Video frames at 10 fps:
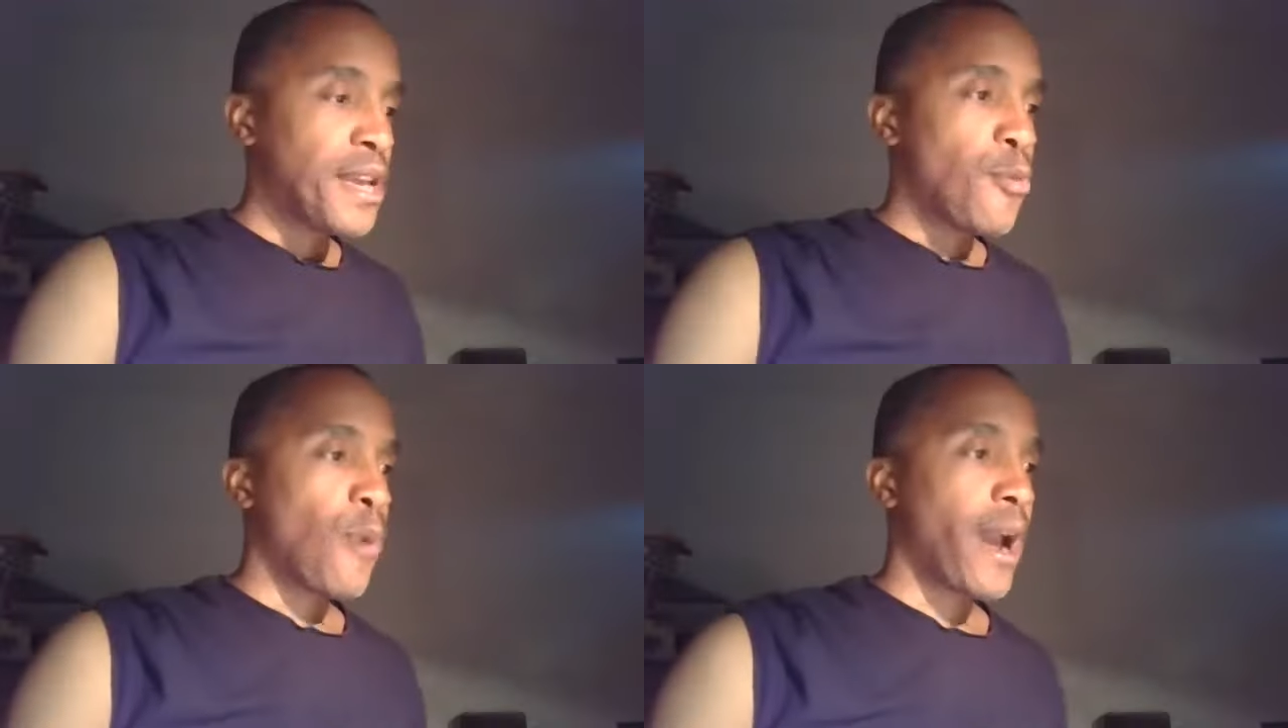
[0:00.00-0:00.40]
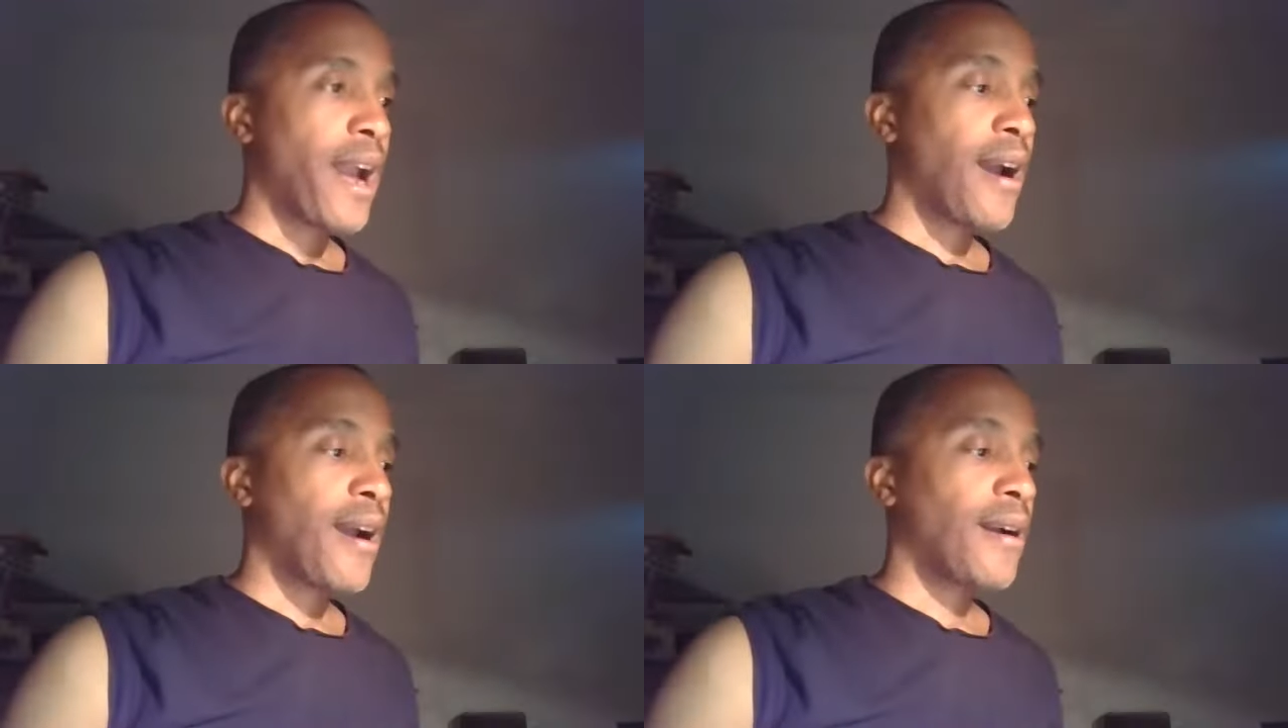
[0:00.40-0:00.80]

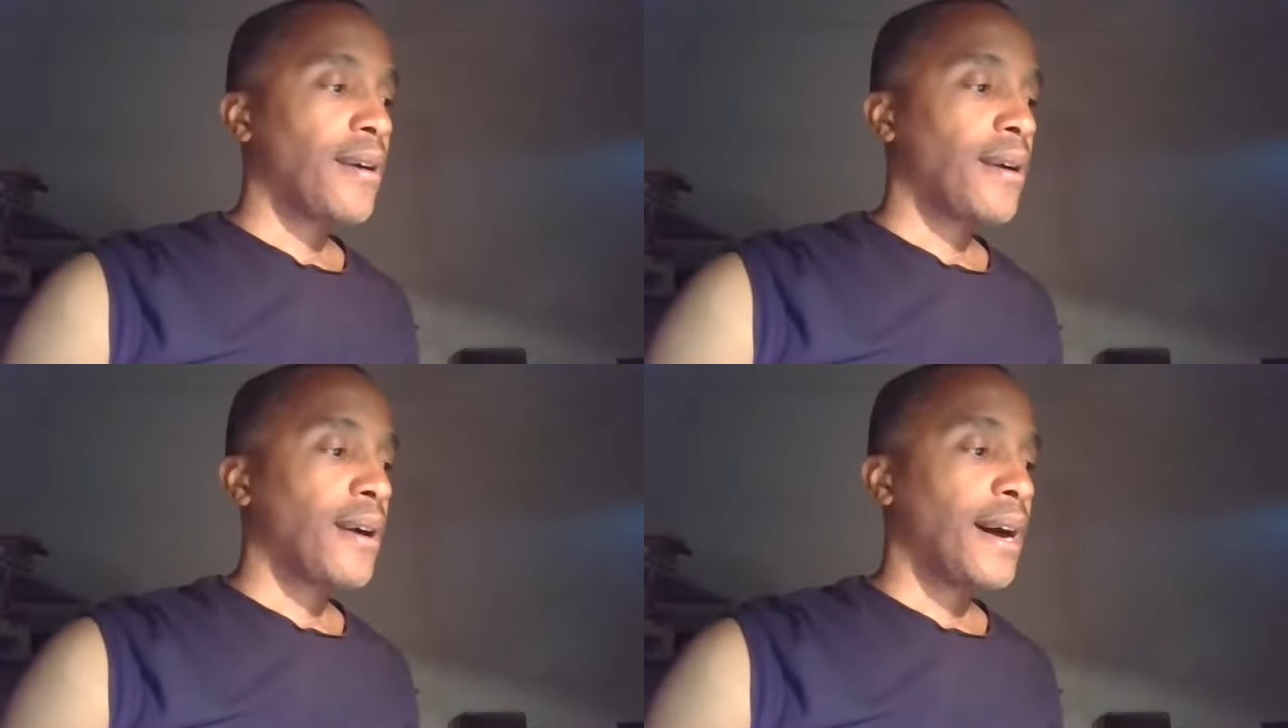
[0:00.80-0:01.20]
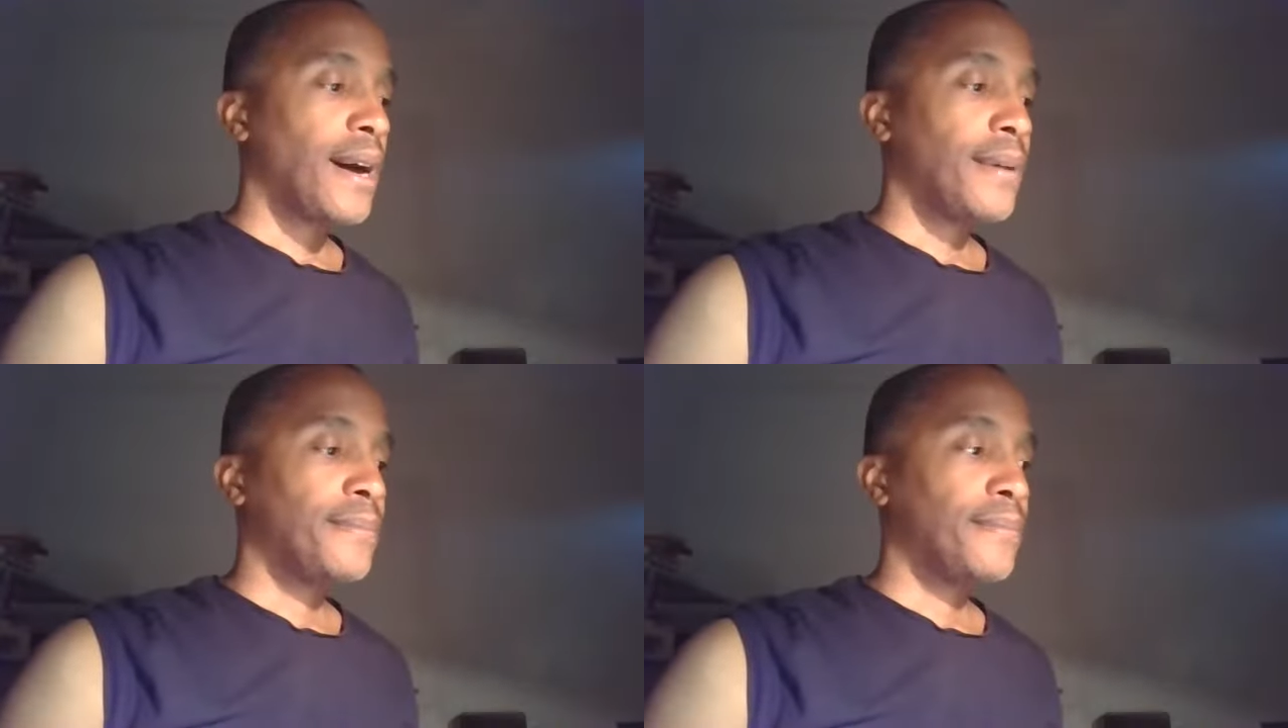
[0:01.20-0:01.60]
where
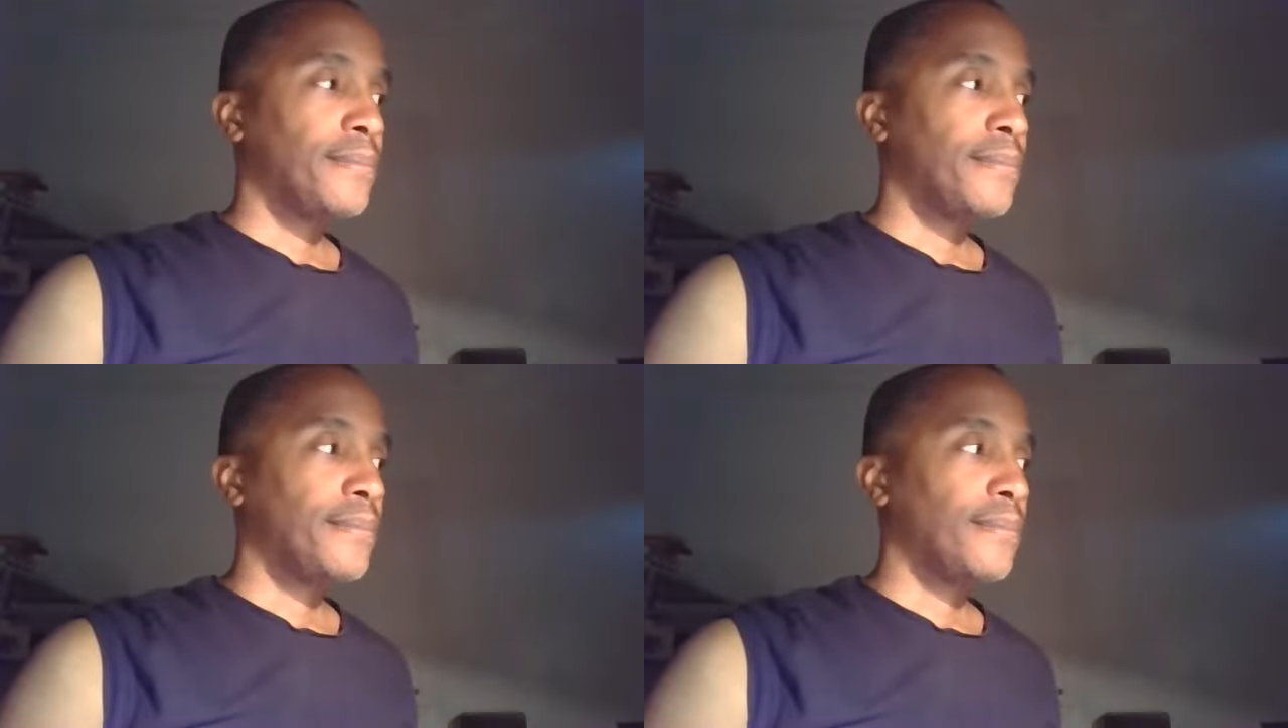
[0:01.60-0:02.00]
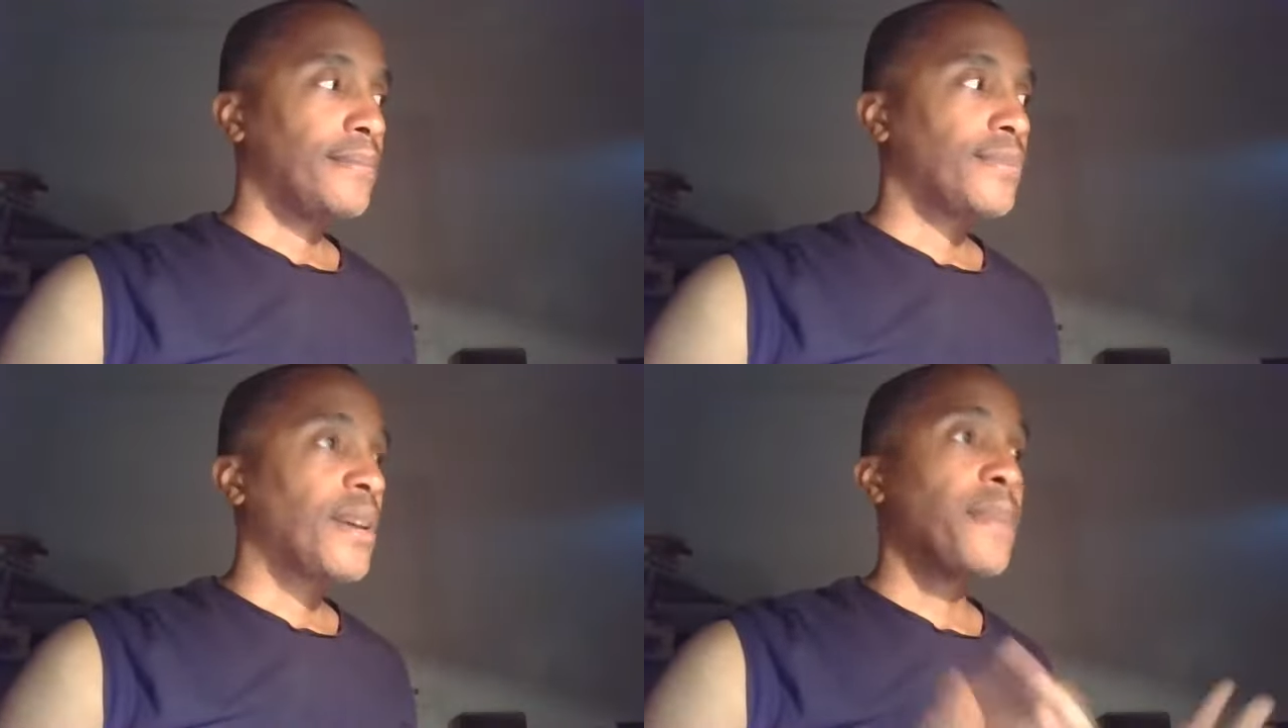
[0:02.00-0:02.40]

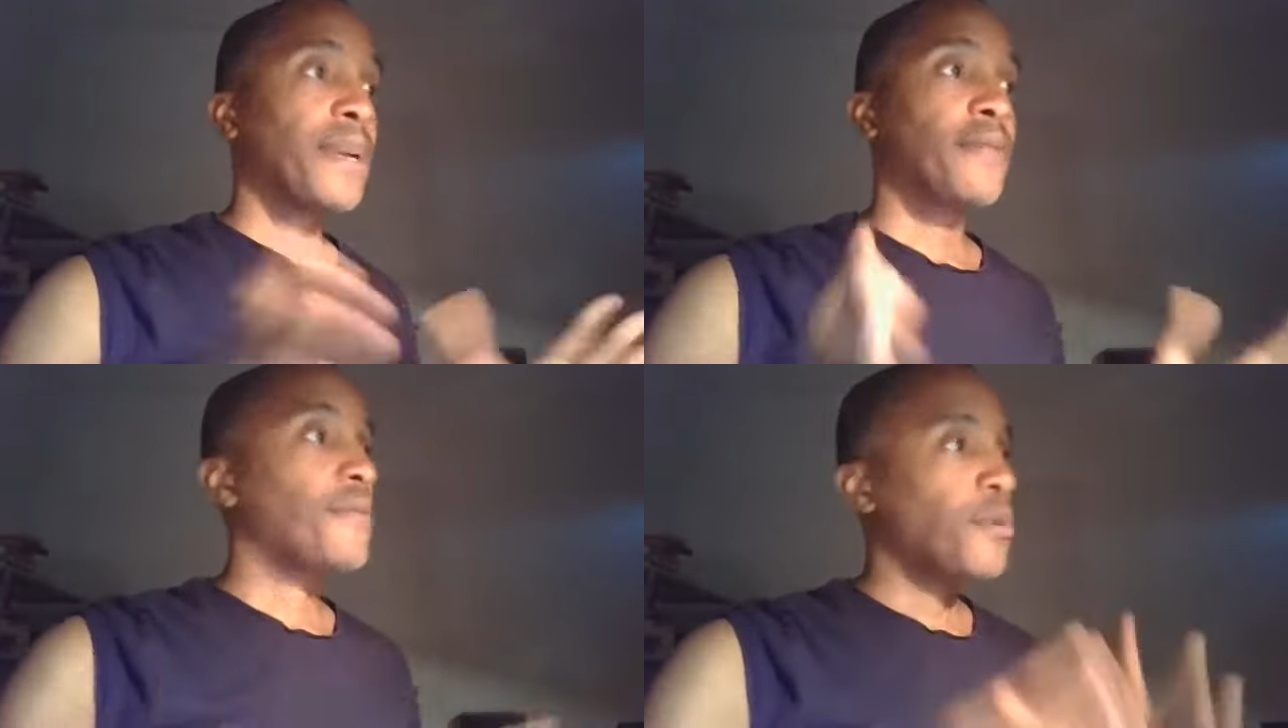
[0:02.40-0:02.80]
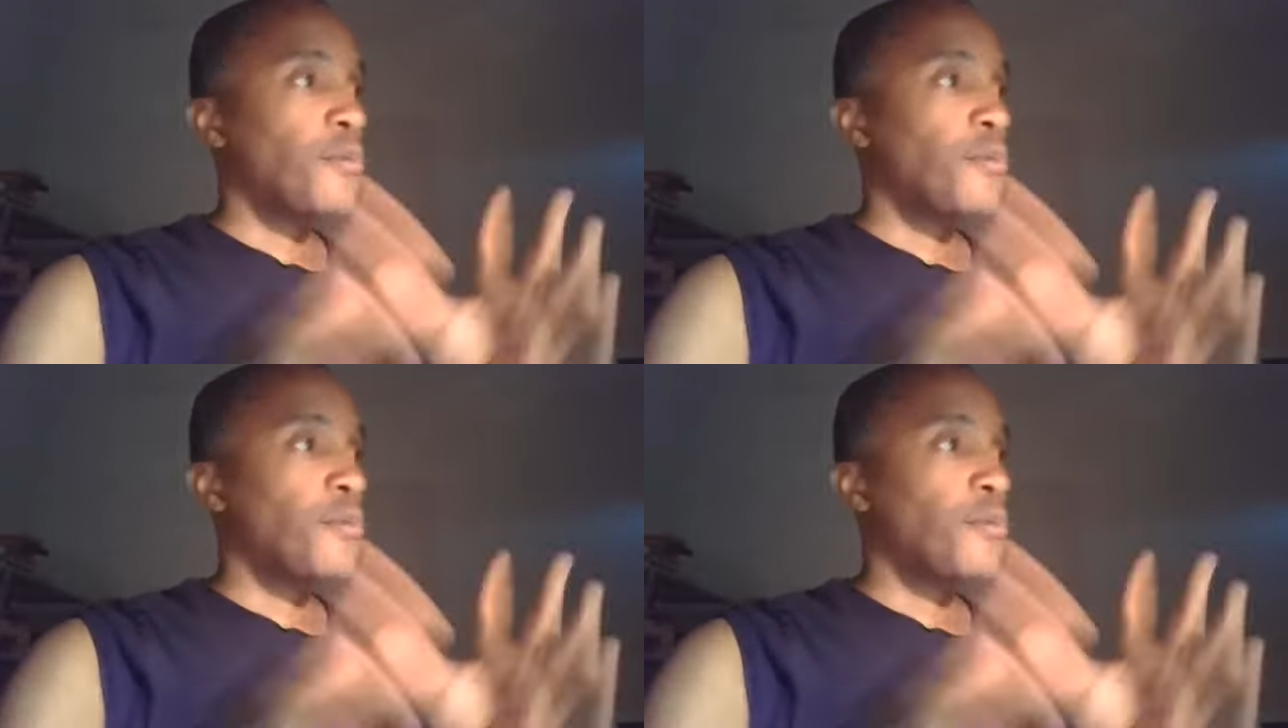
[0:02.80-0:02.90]
somebody from the